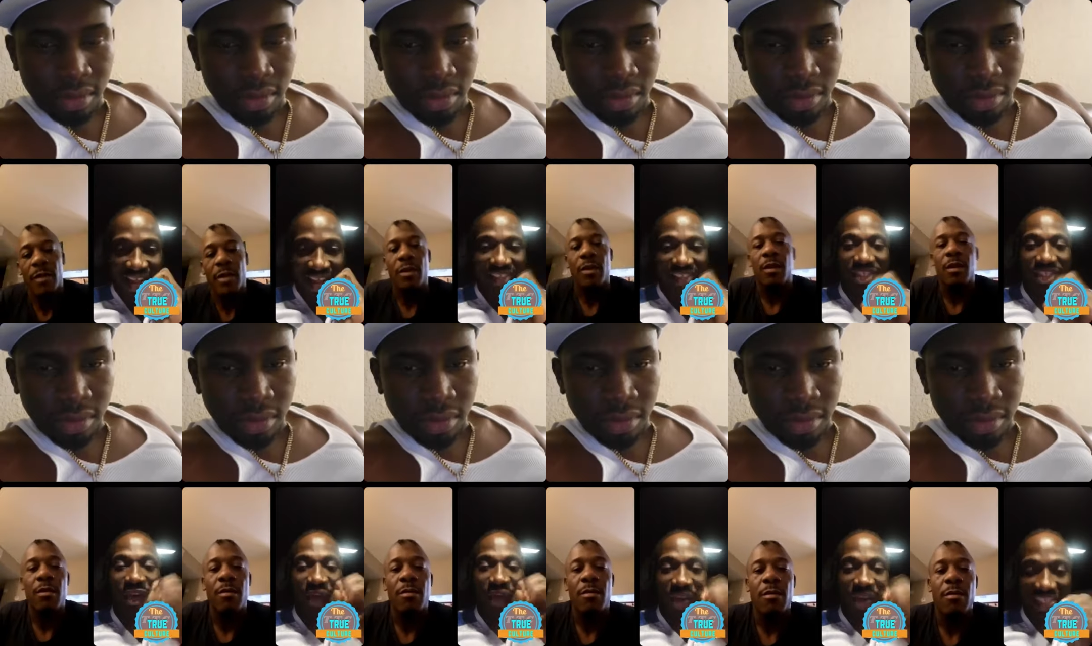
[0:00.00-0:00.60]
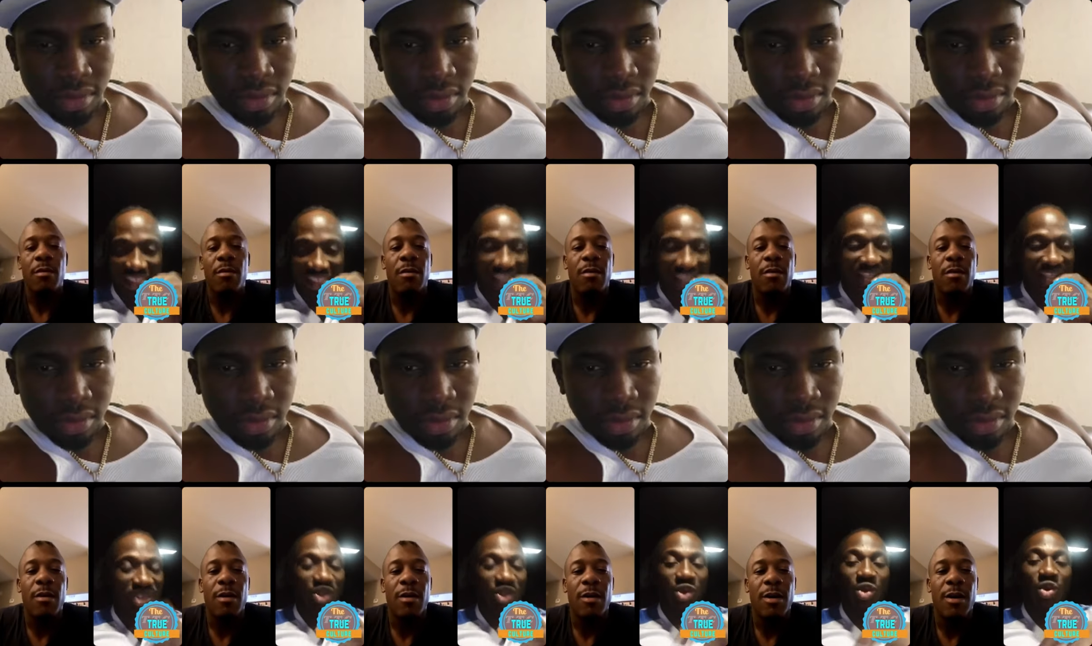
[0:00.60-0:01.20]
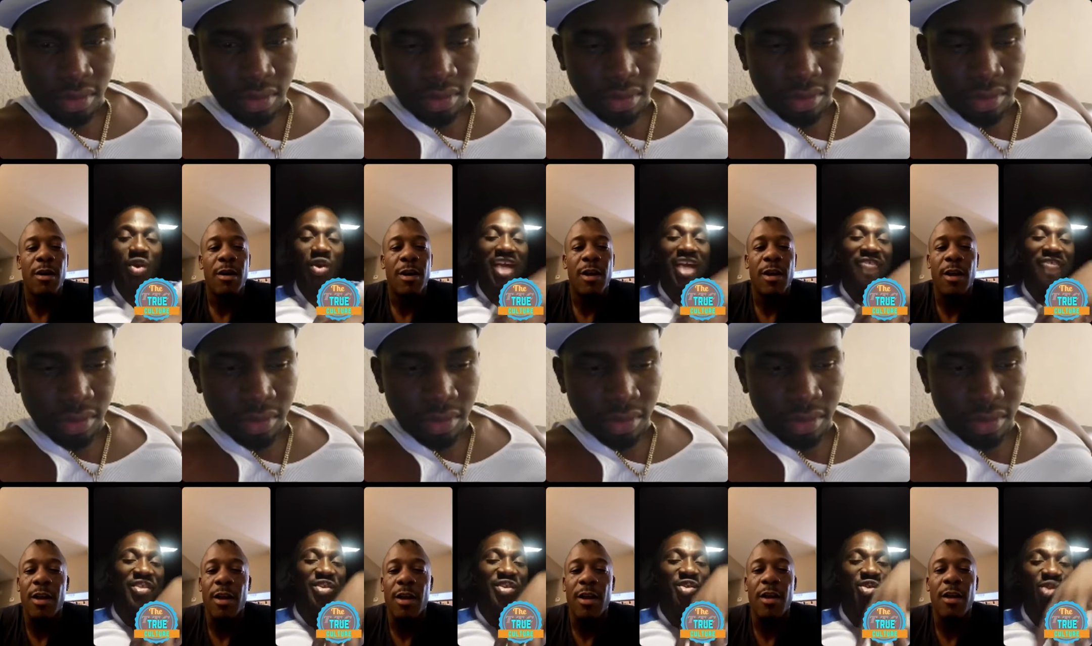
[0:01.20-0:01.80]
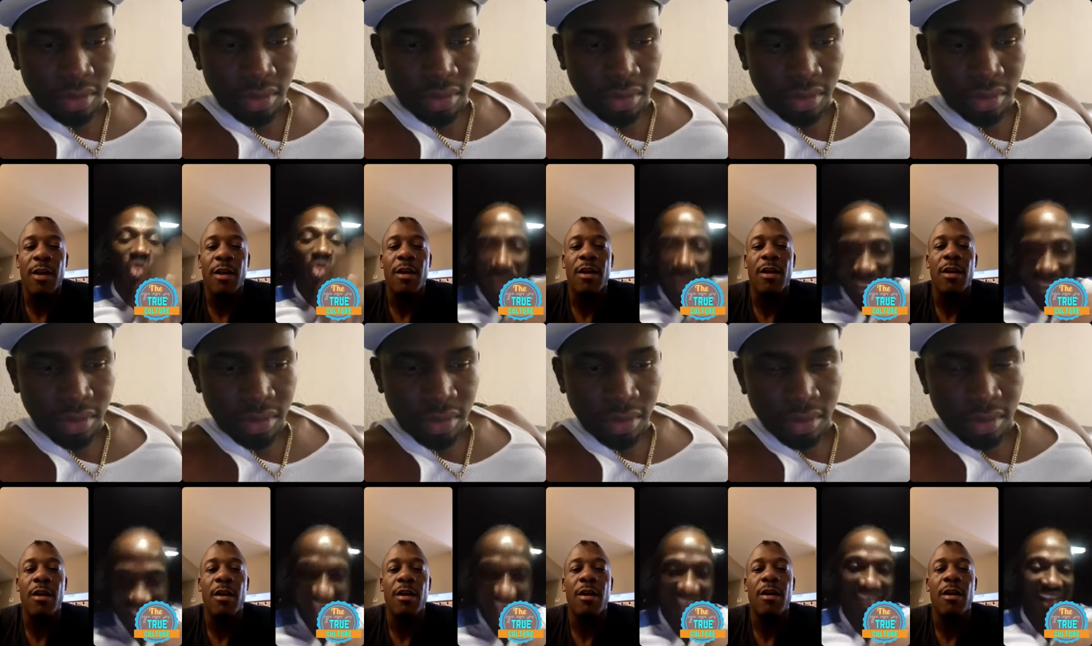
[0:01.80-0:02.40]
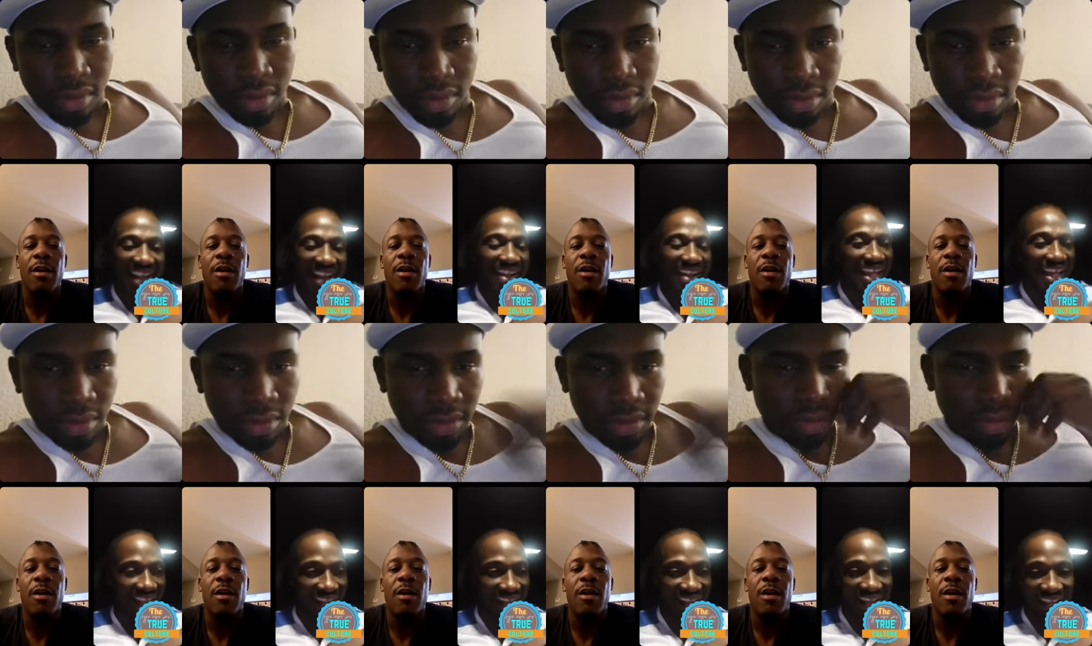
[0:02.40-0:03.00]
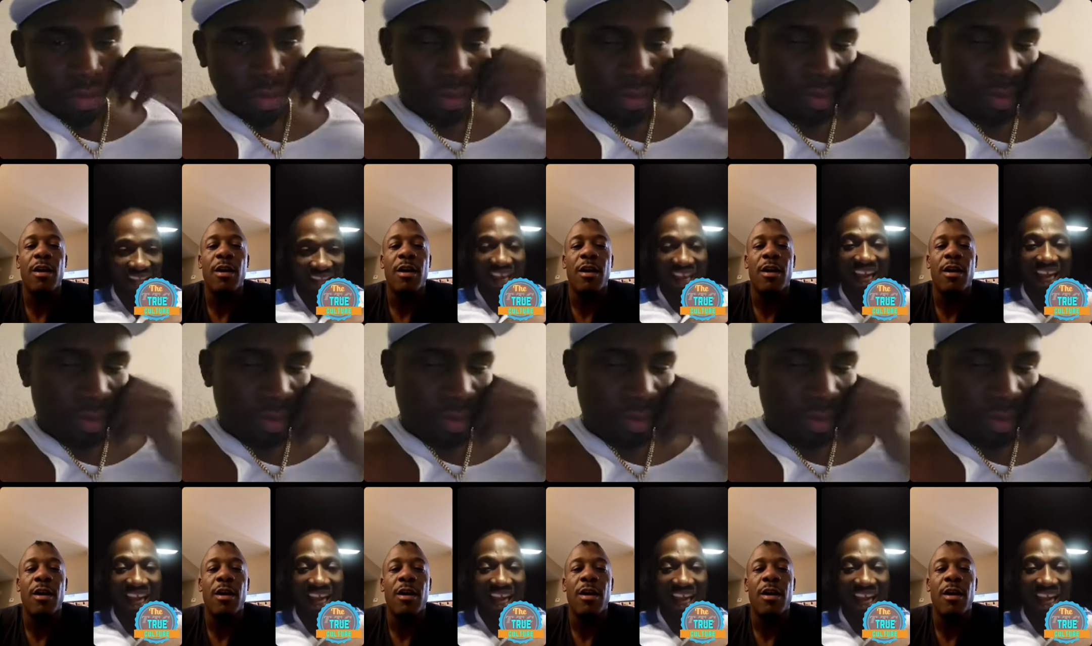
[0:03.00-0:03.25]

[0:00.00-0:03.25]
Speaker 1: The greatest thing is to know. You have to know, say, brother. And